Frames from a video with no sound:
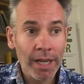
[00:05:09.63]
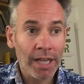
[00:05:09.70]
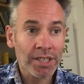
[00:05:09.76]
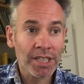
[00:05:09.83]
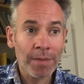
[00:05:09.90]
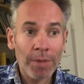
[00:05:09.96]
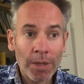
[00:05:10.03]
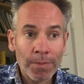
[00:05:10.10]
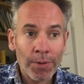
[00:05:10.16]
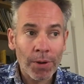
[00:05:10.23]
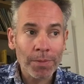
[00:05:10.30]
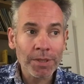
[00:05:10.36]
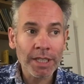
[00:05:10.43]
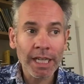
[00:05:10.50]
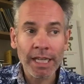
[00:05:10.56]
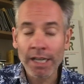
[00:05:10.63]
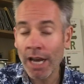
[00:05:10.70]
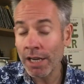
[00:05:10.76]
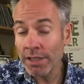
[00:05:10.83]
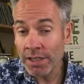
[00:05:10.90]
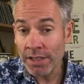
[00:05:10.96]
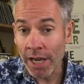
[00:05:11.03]
A similar property in an
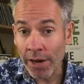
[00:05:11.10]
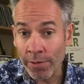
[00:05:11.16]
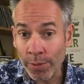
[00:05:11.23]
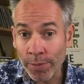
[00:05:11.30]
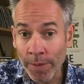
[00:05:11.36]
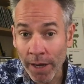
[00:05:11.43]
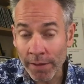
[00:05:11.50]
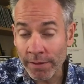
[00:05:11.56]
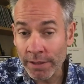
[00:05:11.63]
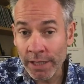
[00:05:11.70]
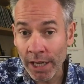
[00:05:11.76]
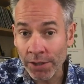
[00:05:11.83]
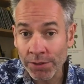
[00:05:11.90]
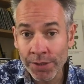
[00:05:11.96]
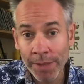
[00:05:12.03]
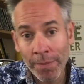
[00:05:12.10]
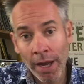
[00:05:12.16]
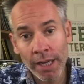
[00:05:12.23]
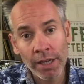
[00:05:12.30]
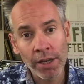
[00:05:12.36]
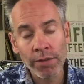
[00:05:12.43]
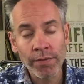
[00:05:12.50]
undesirable part of the country
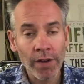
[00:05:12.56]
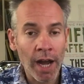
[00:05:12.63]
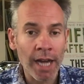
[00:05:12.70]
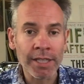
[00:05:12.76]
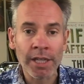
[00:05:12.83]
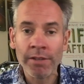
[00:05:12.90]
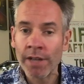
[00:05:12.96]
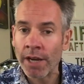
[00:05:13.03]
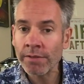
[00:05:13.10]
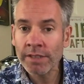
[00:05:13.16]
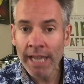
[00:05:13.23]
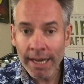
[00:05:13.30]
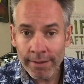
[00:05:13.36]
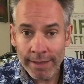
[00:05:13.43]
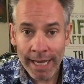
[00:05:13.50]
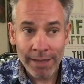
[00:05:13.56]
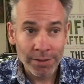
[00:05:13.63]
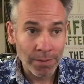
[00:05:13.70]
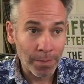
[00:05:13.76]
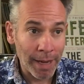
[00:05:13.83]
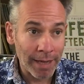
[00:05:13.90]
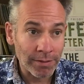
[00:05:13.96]
might go for, I don't know,
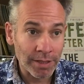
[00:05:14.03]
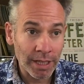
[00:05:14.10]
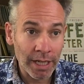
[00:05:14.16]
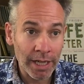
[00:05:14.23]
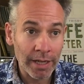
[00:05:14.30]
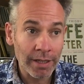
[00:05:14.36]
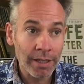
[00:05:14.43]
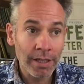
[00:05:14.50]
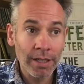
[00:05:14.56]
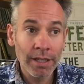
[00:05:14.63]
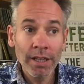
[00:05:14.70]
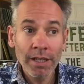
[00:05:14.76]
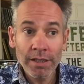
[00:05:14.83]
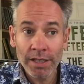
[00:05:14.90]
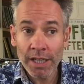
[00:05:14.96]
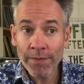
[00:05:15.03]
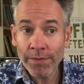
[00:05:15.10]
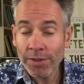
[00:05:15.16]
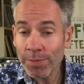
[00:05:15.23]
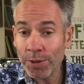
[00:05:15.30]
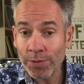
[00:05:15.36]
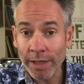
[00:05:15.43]
£10,000 a year. The
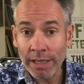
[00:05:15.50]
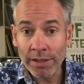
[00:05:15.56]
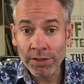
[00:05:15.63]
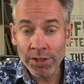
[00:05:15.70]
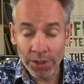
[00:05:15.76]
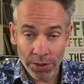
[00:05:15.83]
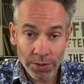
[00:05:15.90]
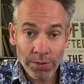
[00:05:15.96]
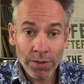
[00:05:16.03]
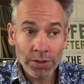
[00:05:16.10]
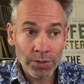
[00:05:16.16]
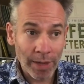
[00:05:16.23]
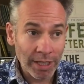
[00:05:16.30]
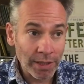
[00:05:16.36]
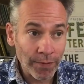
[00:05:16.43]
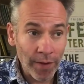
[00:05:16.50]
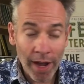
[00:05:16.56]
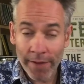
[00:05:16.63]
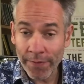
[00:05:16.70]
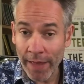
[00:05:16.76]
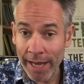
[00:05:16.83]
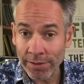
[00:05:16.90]
difference between the two,
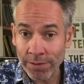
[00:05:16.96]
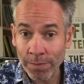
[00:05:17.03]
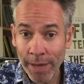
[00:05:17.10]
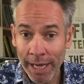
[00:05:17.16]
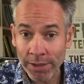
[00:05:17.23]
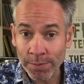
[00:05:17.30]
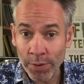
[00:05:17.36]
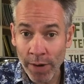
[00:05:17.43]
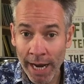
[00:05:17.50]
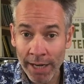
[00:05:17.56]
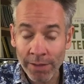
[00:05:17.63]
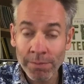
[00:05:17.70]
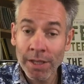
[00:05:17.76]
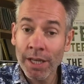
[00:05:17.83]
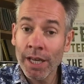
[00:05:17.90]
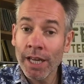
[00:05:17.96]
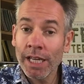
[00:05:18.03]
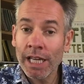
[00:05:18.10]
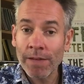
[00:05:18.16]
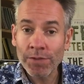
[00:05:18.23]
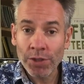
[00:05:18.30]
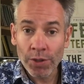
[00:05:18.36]
£25,000 per annum,
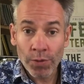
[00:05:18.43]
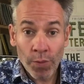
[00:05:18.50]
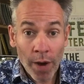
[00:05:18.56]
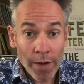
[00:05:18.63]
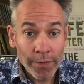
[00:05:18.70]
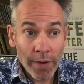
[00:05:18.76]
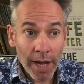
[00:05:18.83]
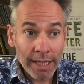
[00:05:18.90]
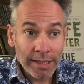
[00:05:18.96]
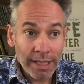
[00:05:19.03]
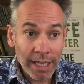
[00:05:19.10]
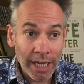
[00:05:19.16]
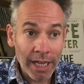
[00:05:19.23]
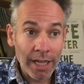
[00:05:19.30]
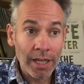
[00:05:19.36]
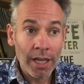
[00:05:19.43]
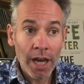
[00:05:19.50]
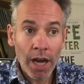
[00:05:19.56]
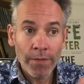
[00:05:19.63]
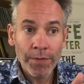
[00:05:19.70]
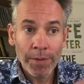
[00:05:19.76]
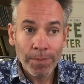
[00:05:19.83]
gives you a rough idea
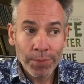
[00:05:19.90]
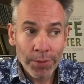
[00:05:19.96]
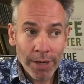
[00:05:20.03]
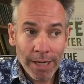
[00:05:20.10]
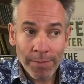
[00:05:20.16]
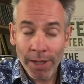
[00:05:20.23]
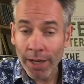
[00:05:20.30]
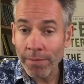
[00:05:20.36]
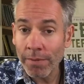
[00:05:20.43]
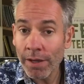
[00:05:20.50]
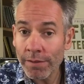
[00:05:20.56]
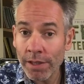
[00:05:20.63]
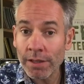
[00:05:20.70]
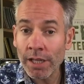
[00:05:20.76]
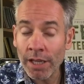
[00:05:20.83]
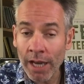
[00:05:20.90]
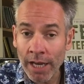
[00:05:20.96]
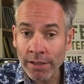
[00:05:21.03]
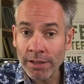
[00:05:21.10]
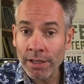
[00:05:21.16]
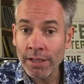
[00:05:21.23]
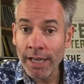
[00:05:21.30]
of the premium that the
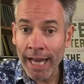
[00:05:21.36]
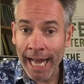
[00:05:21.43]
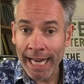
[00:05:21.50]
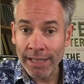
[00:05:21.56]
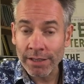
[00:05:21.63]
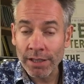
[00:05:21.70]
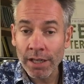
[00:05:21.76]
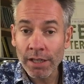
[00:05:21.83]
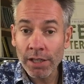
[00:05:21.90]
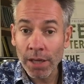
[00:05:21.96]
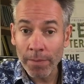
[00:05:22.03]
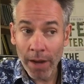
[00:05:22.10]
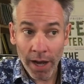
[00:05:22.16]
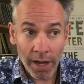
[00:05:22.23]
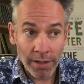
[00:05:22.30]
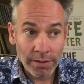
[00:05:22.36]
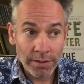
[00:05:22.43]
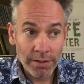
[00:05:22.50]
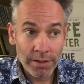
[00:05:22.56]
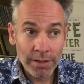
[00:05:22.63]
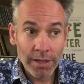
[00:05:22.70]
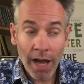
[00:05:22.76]
London land
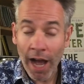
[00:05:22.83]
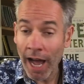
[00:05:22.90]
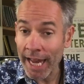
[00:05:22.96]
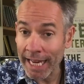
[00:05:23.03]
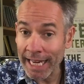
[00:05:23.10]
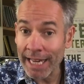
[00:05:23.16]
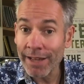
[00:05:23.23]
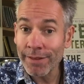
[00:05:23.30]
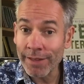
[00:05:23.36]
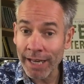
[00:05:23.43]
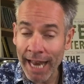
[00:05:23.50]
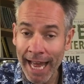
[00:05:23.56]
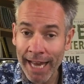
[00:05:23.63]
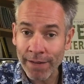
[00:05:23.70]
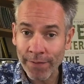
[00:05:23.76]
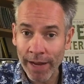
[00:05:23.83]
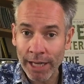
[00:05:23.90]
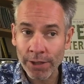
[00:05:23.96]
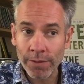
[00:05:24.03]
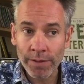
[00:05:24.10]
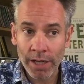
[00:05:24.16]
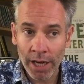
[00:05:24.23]
commands, i.e. the land
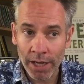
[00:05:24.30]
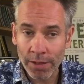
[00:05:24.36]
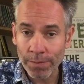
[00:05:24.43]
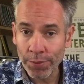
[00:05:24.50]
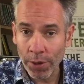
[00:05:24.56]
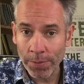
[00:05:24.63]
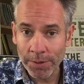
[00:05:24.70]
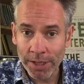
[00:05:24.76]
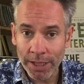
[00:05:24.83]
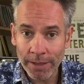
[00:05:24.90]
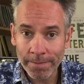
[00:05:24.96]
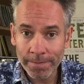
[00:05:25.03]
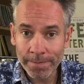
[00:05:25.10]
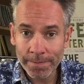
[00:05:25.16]
value of the London property.